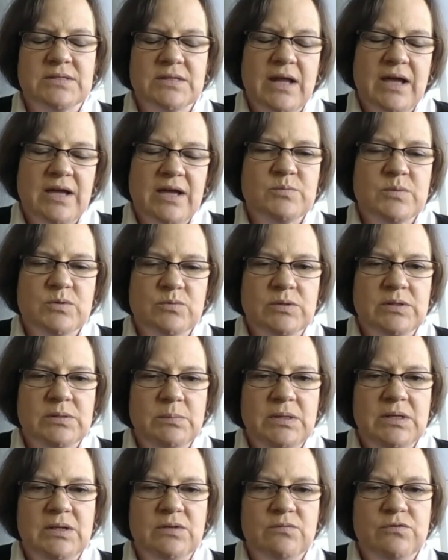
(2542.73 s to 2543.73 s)
that has been really
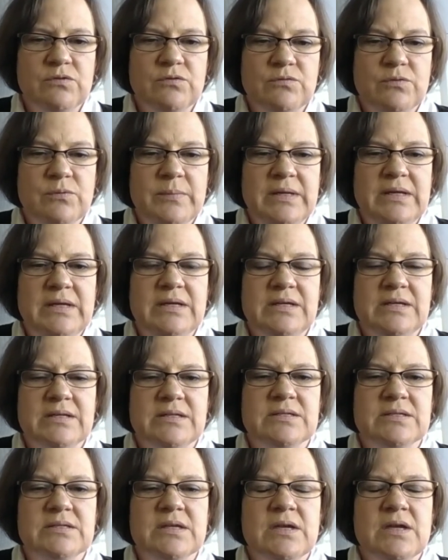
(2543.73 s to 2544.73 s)
meaningful for me
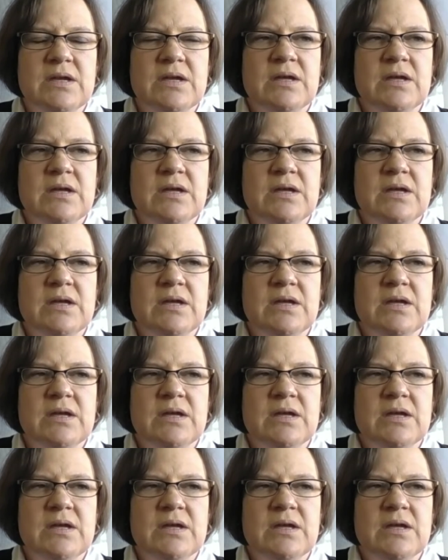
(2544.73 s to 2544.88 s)
is